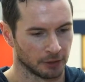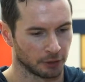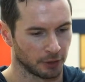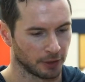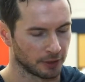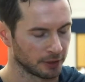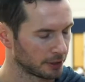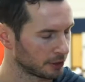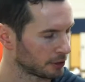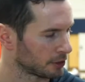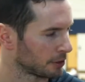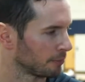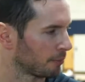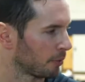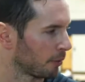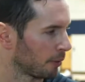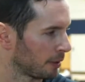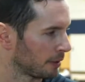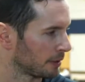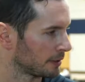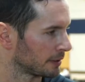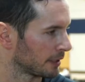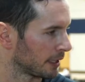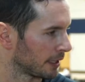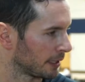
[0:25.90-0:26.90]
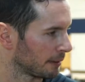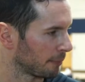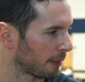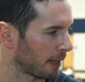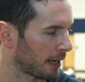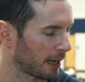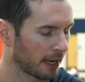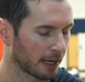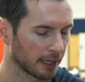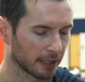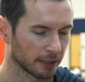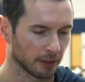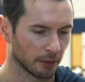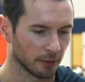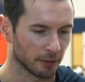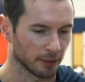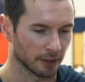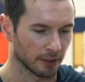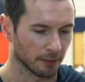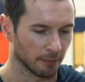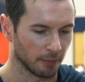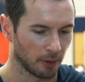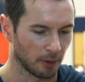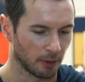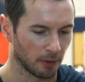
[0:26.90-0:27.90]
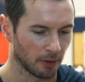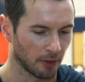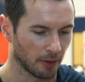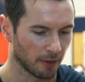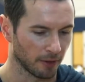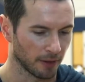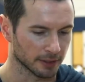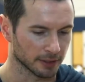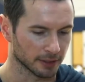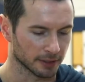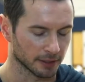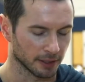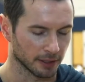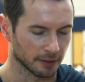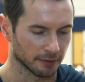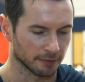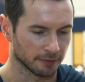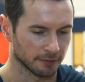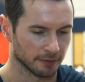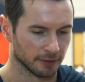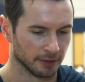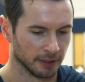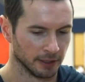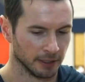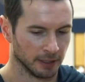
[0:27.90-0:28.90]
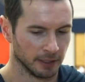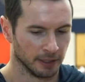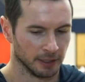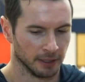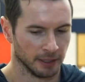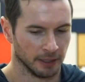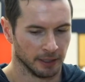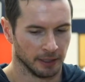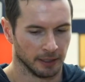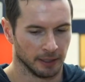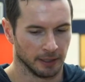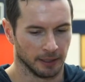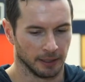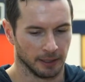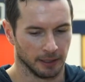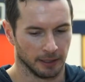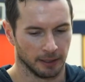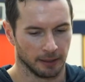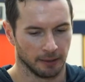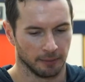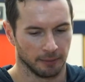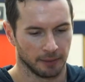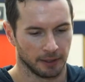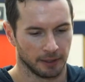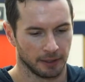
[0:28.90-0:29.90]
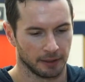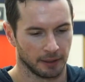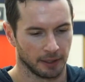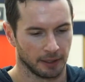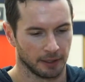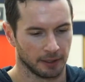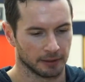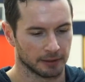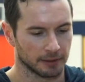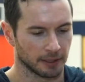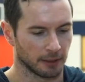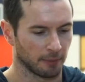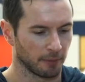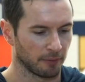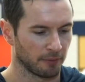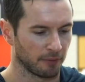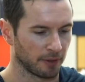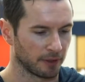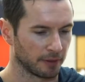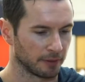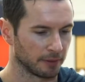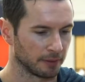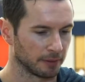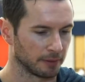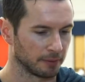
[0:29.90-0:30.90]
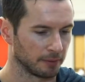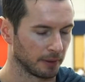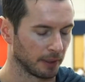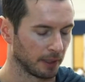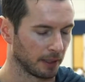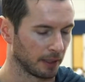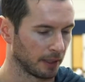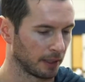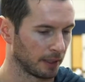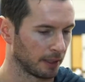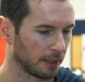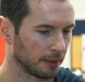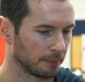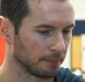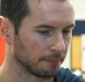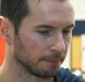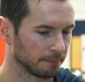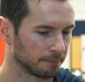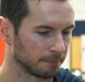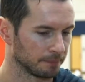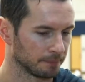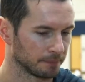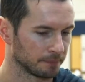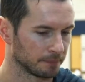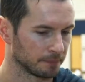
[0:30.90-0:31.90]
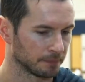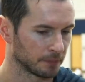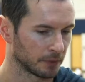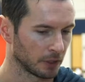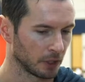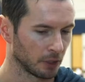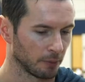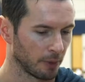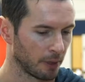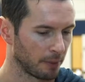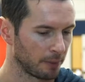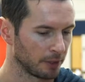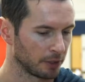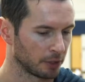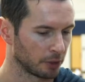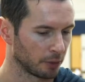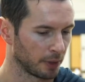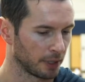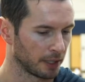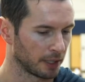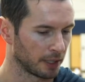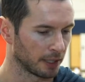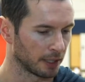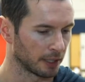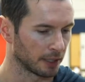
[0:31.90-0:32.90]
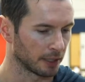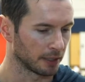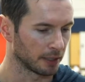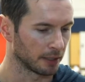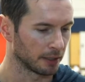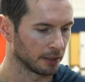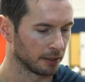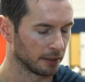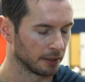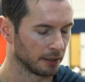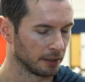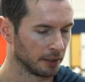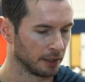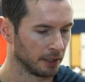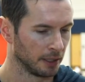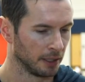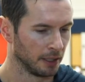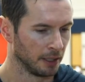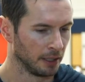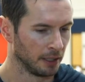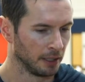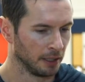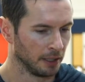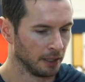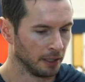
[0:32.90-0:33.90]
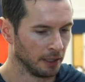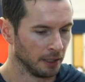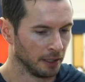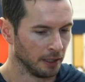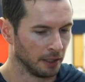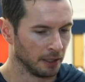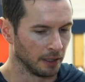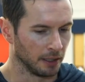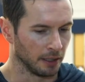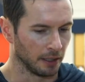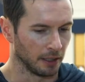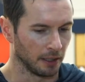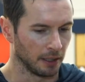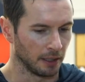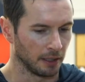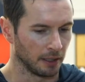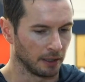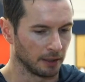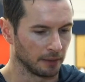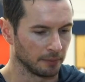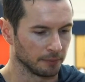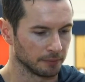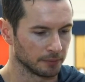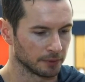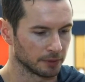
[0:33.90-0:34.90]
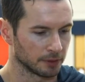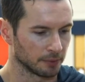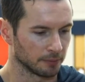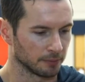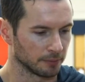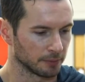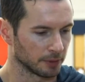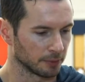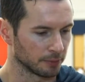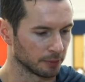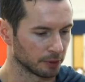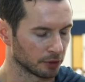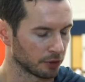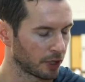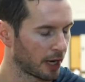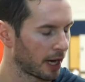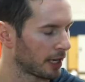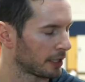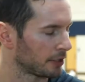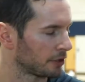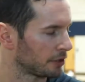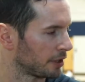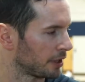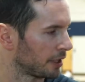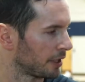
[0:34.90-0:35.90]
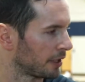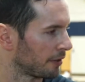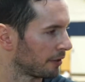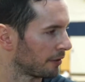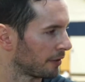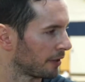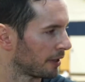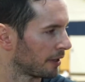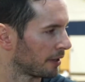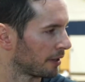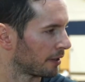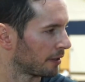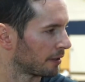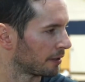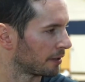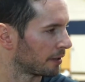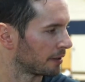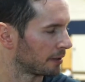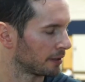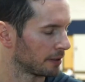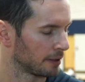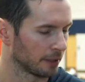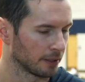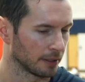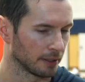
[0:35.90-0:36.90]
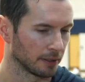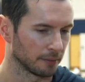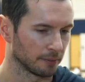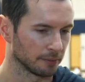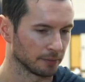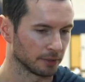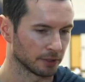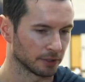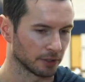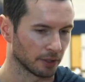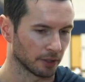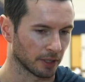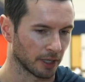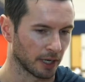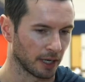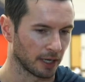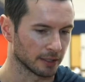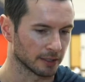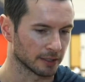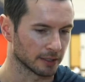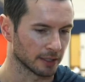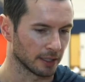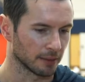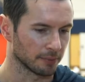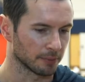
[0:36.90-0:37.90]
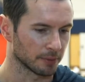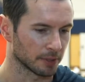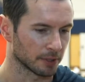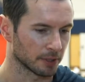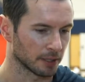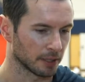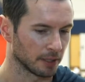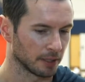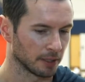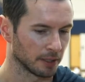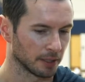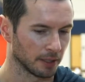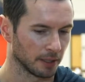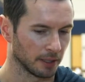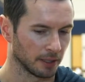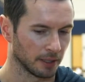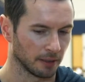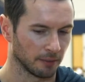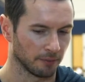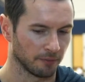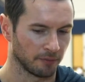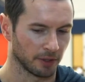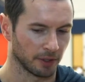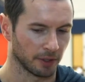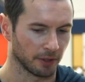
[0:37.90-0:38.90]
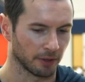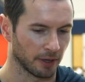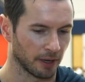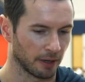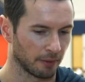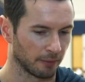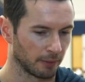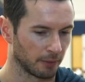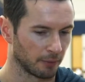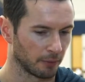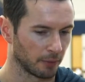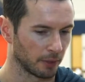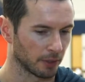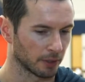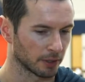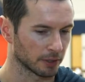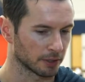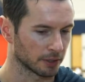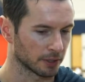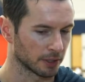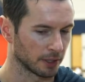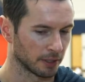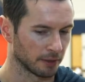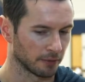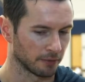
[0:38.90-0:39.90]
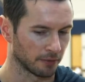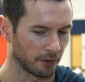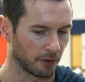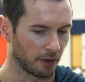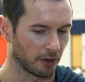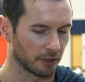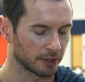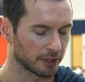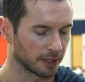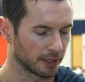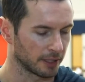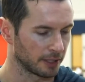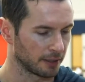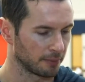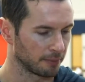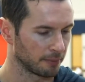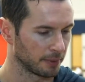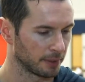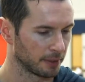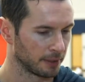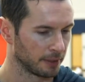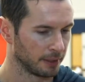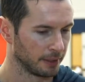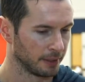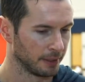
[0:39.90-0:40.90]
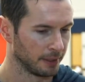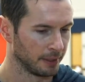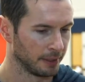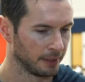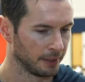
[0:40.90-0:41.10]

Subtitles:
transition points, getting back, loading the ball, all that stuff, and some of it, maybe tweaking some strategy here and there, just our concepts, figuring out what works for our team,